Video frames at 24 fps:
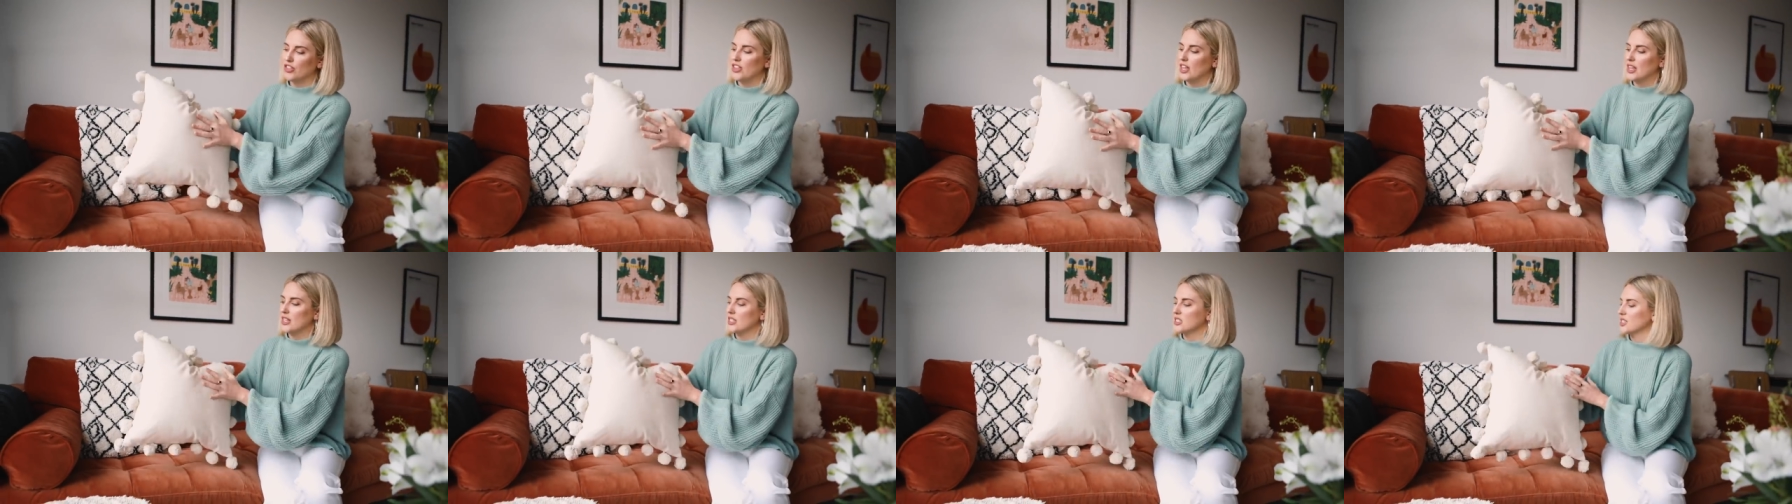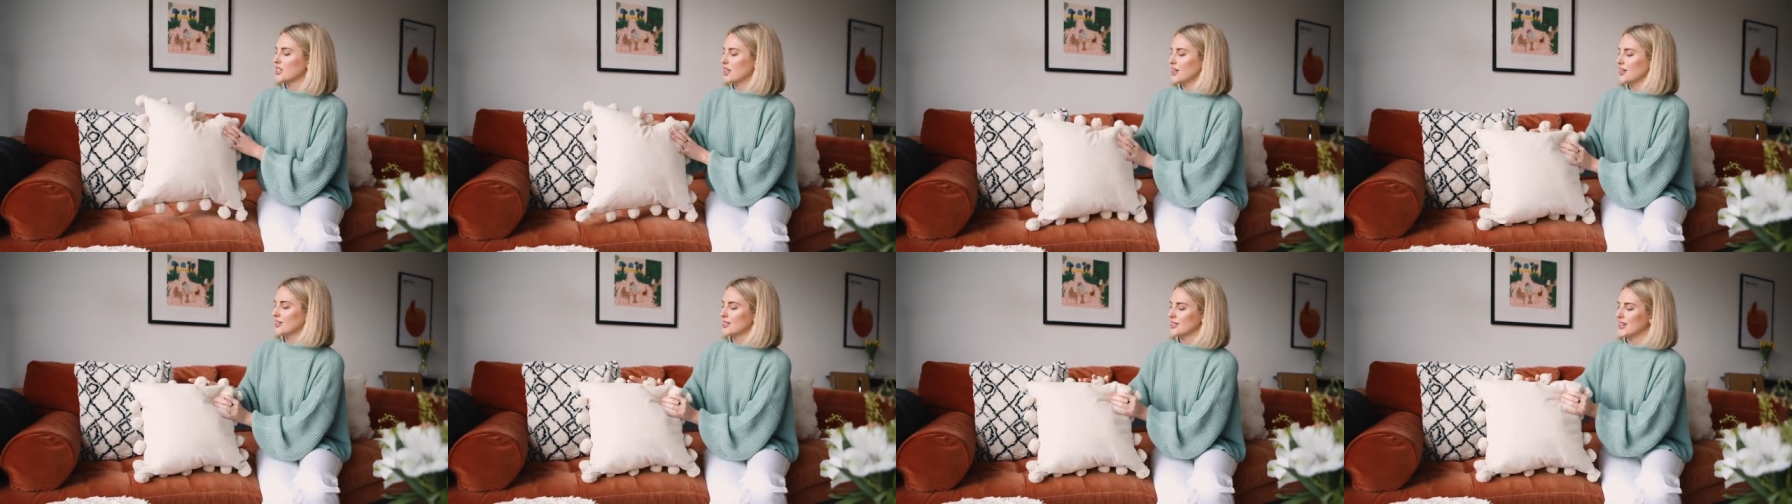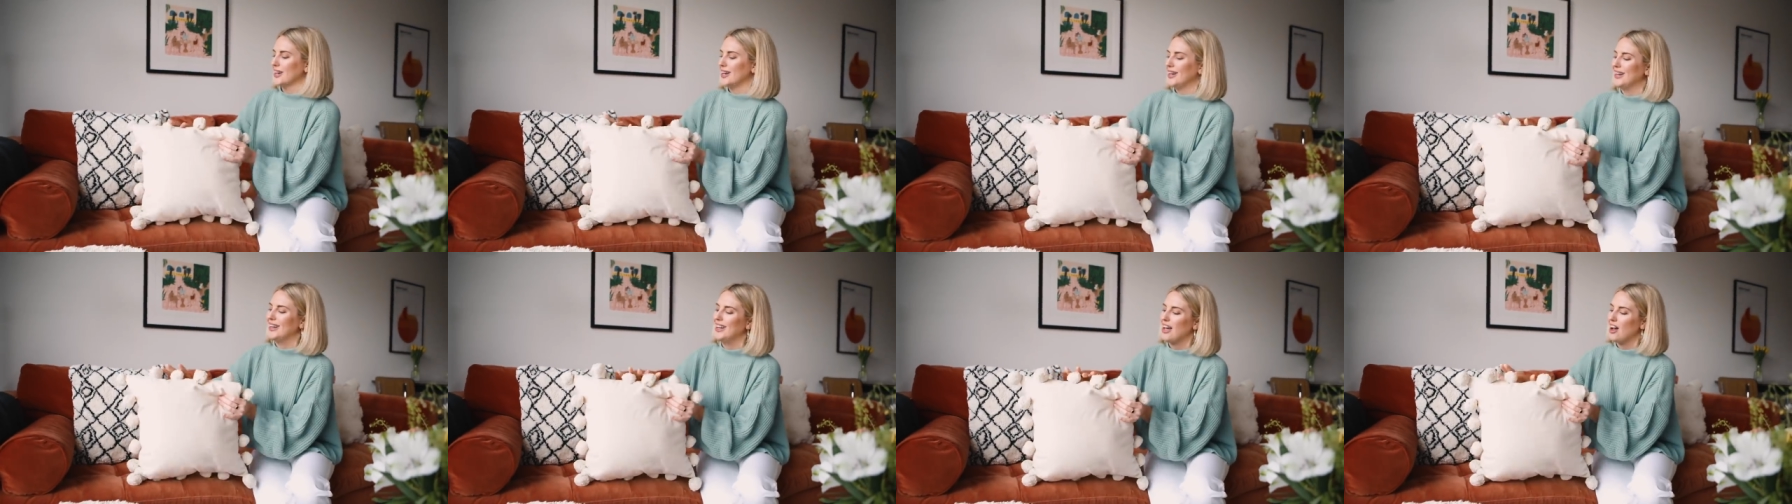the inserts.
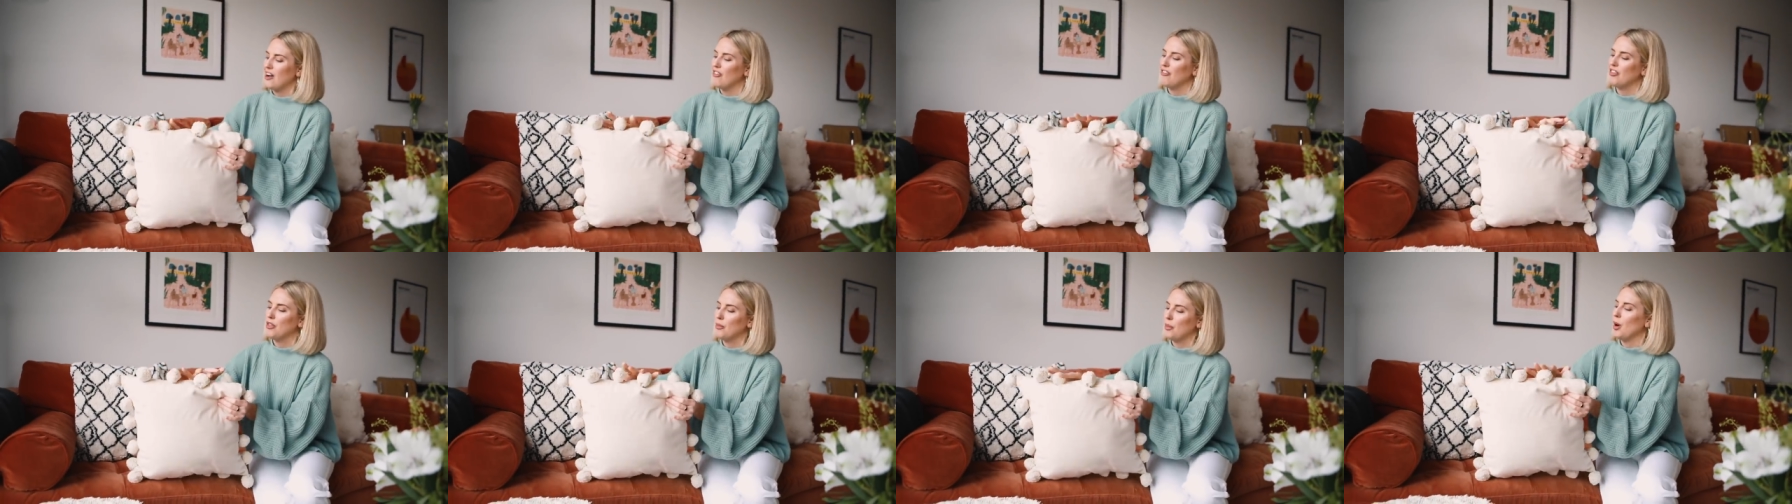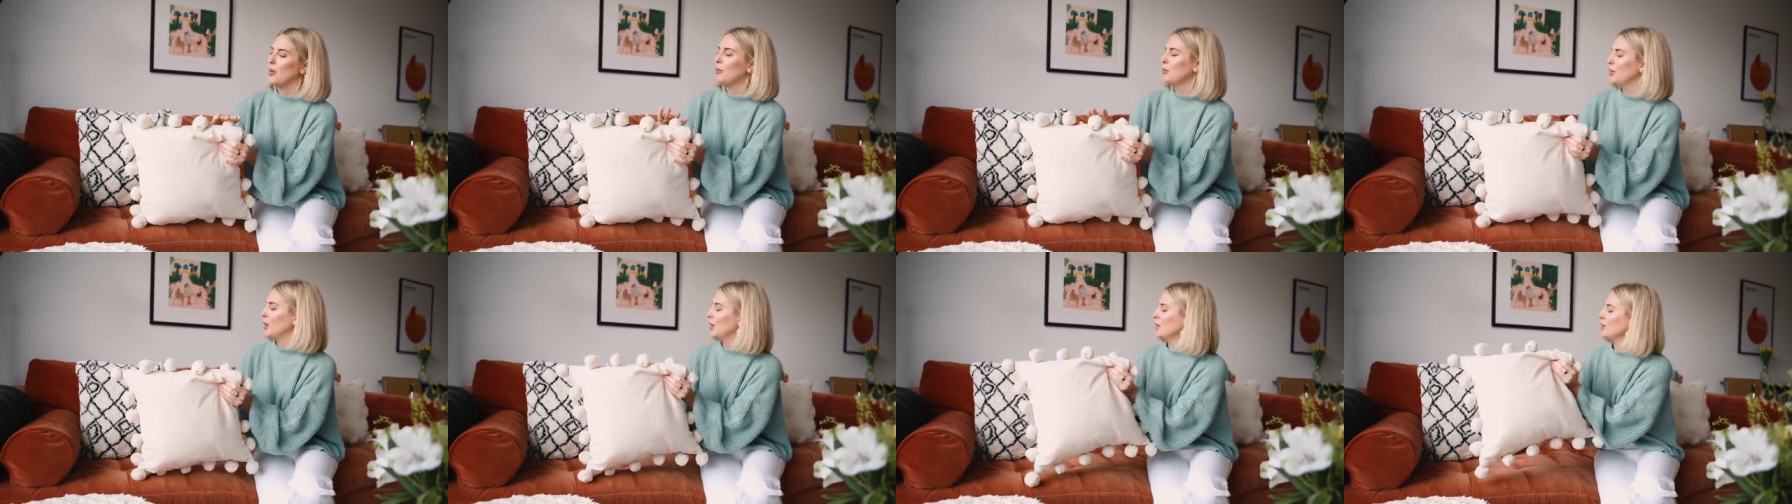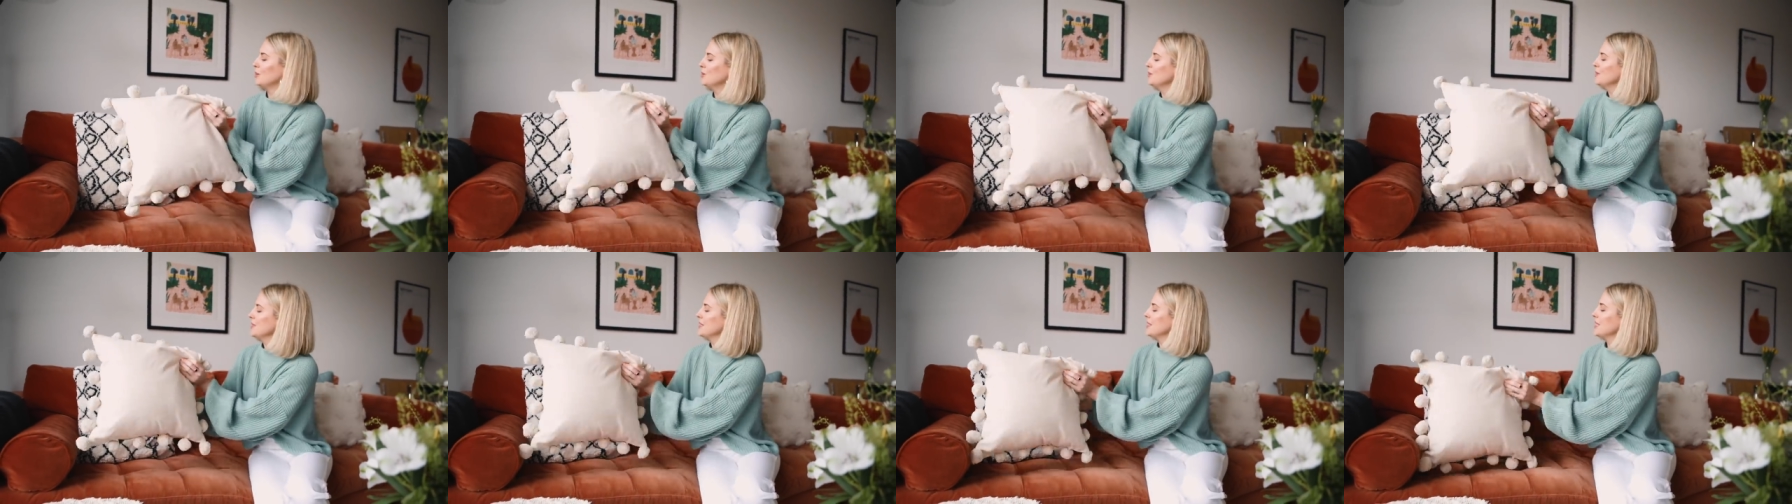And I love the
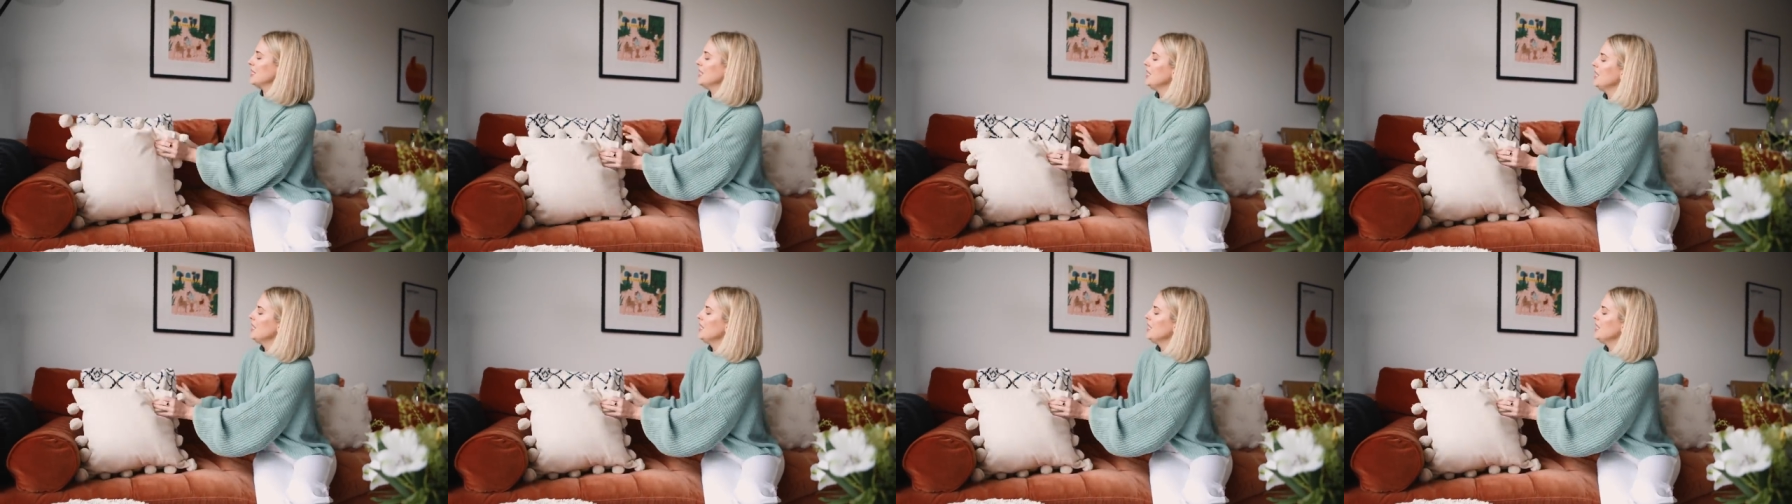pom-poms.